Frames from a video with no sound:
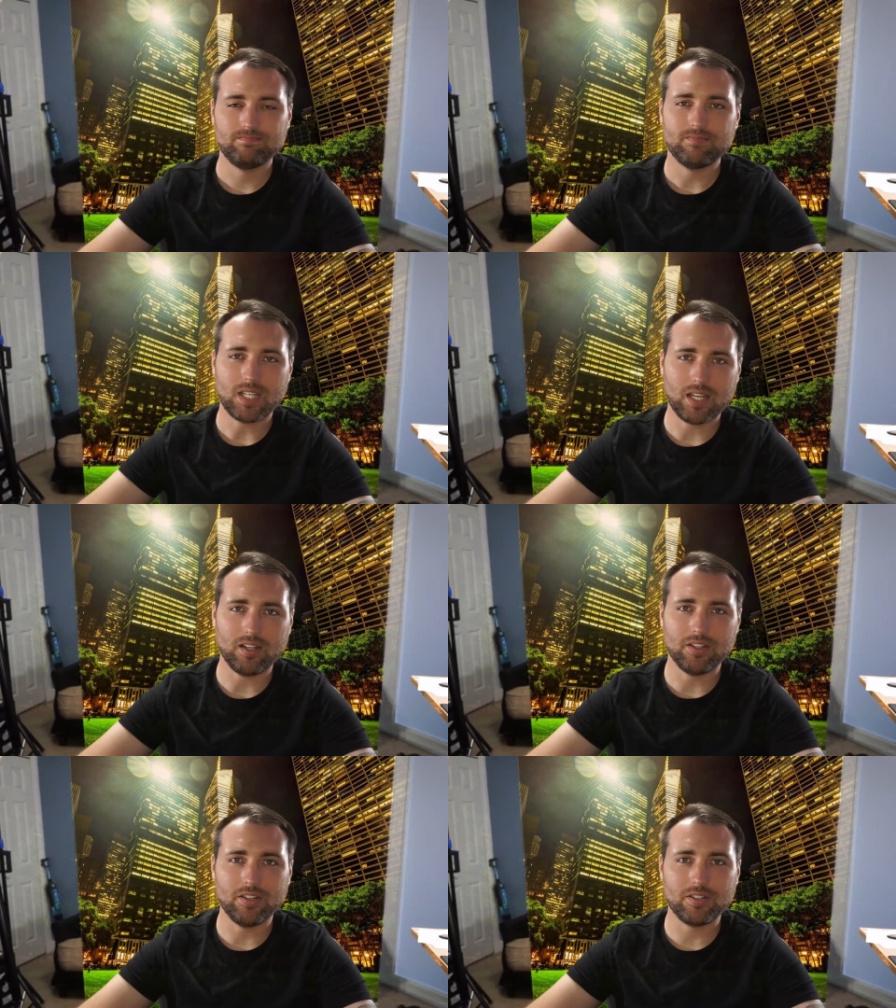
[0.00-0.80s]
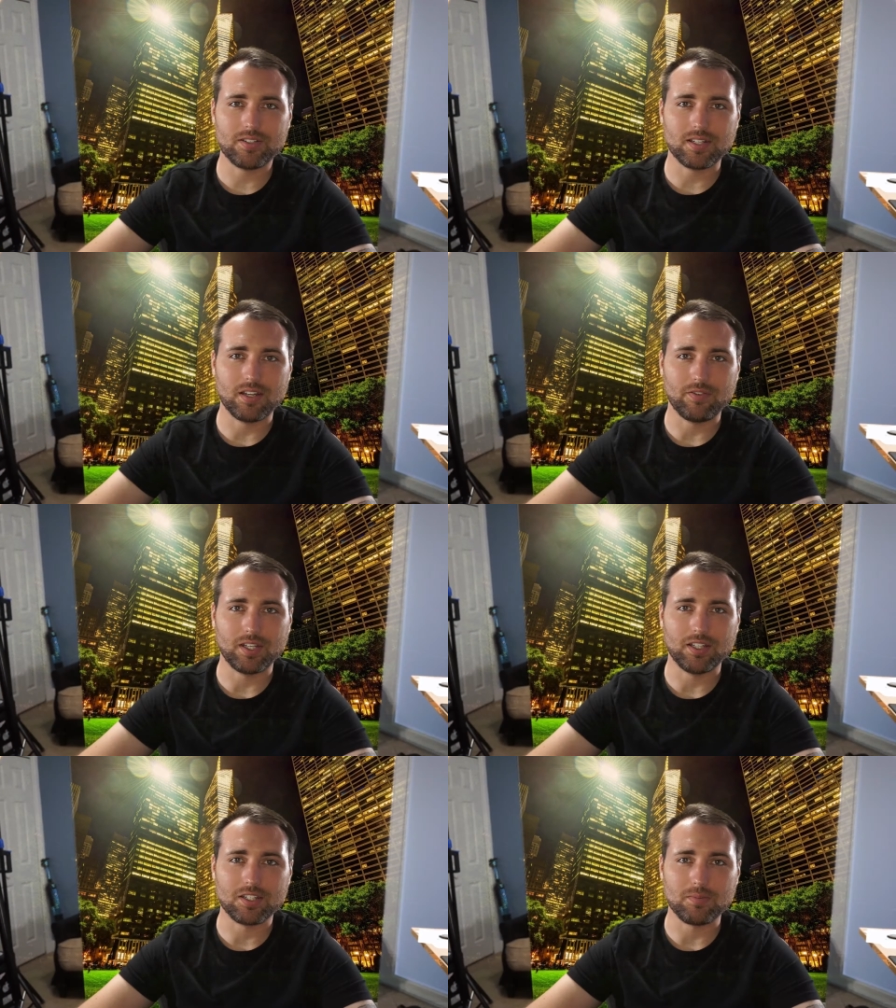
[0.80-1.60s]
And although it's
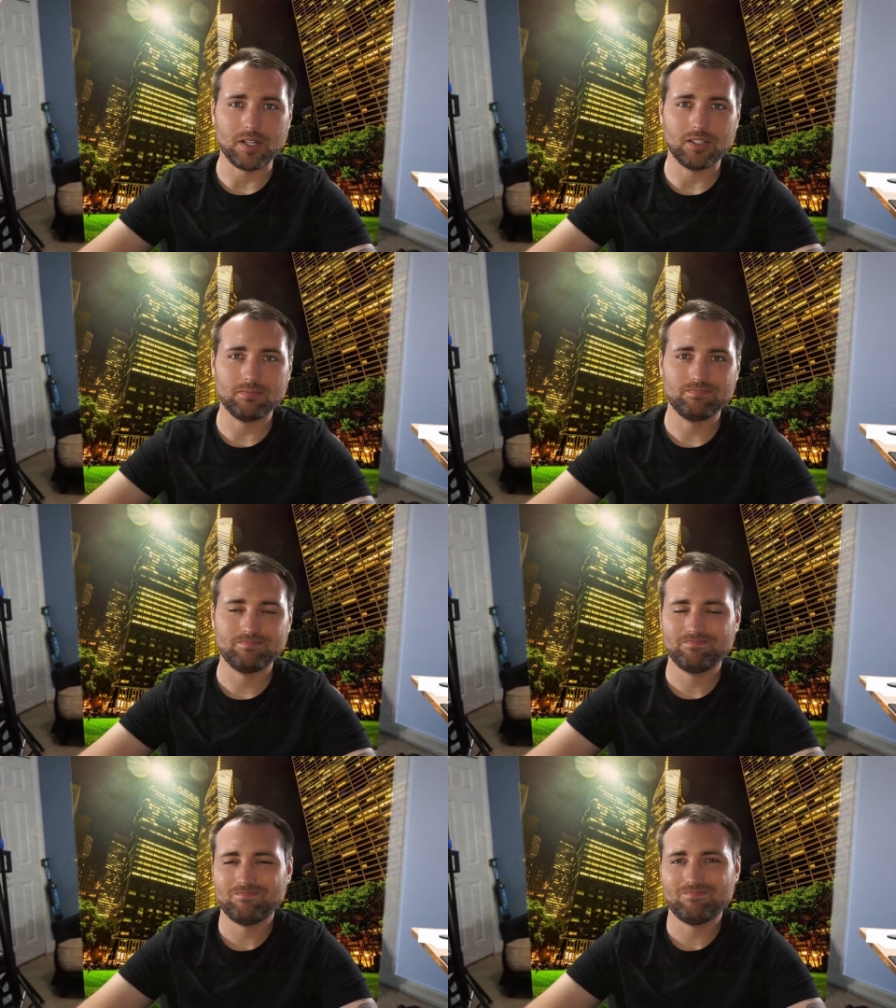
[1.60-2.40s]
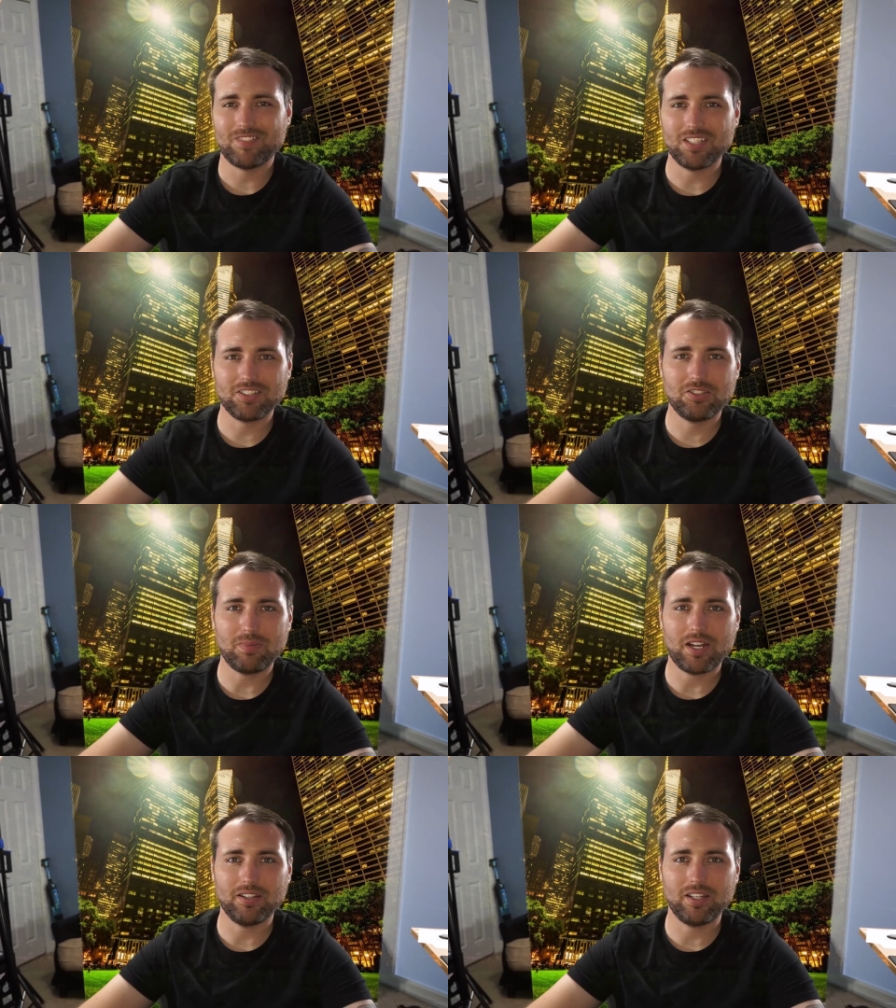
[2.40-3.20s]
significantly smaller, don't look too
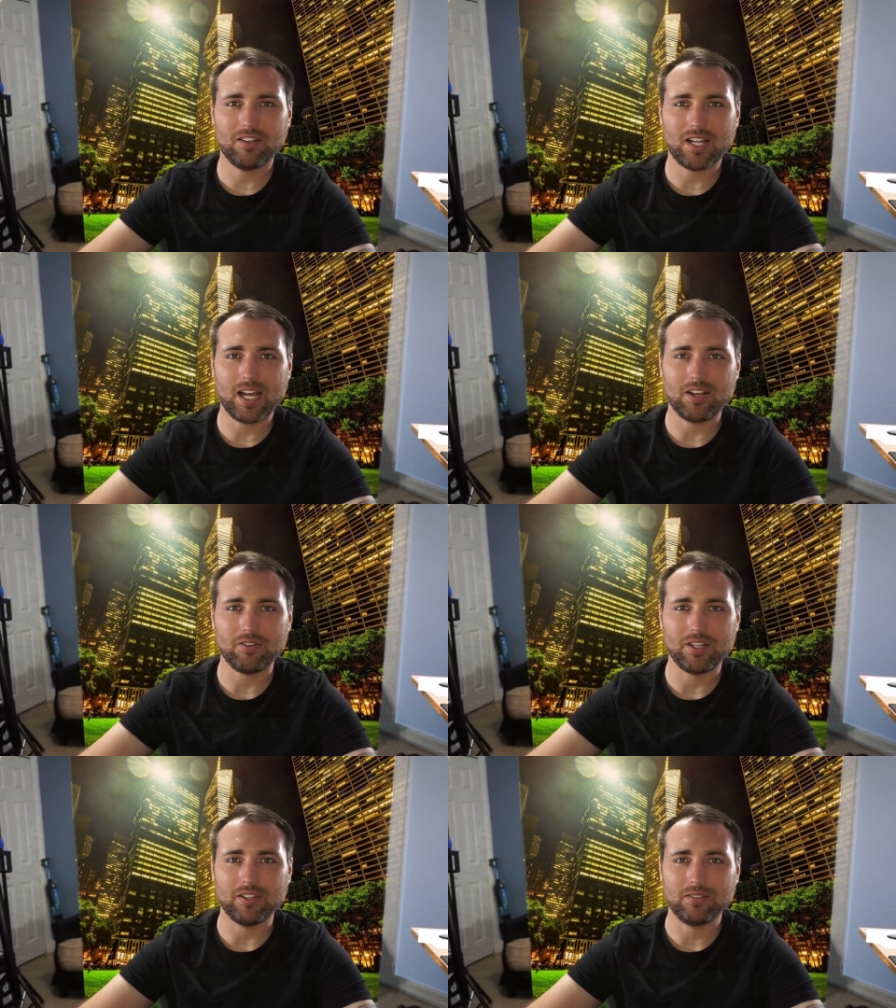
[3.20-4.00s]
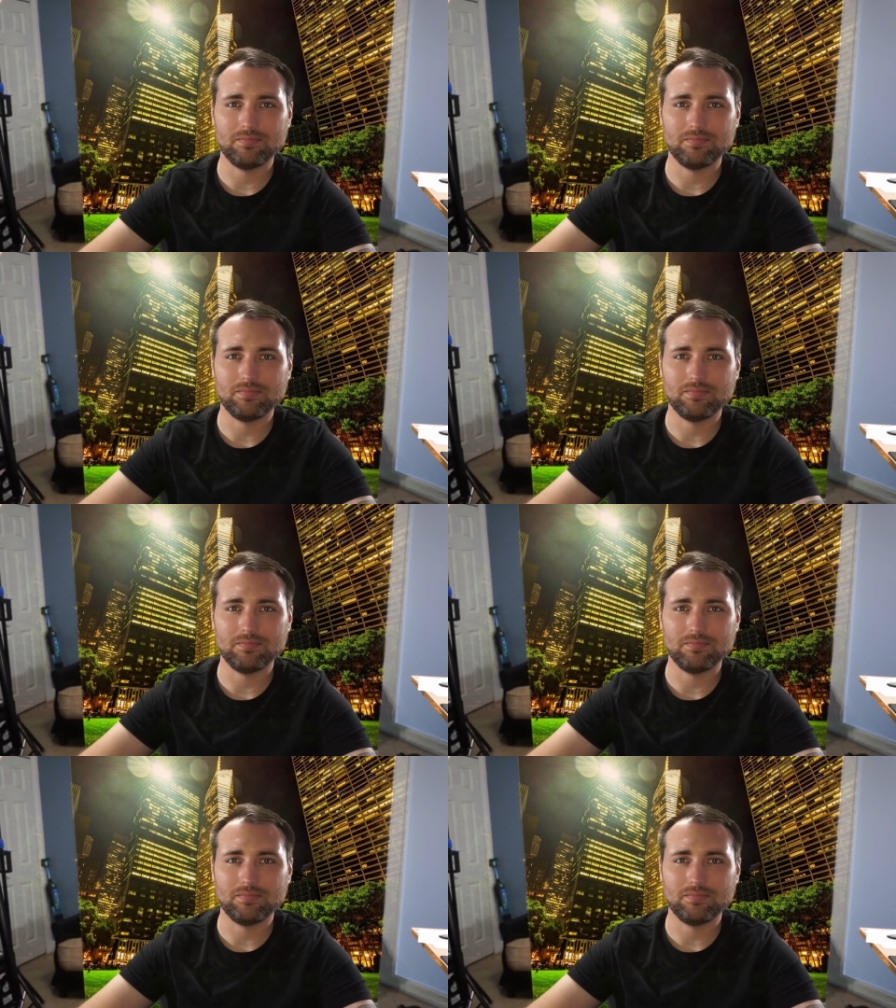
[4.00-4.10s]
bad on the Elgato either.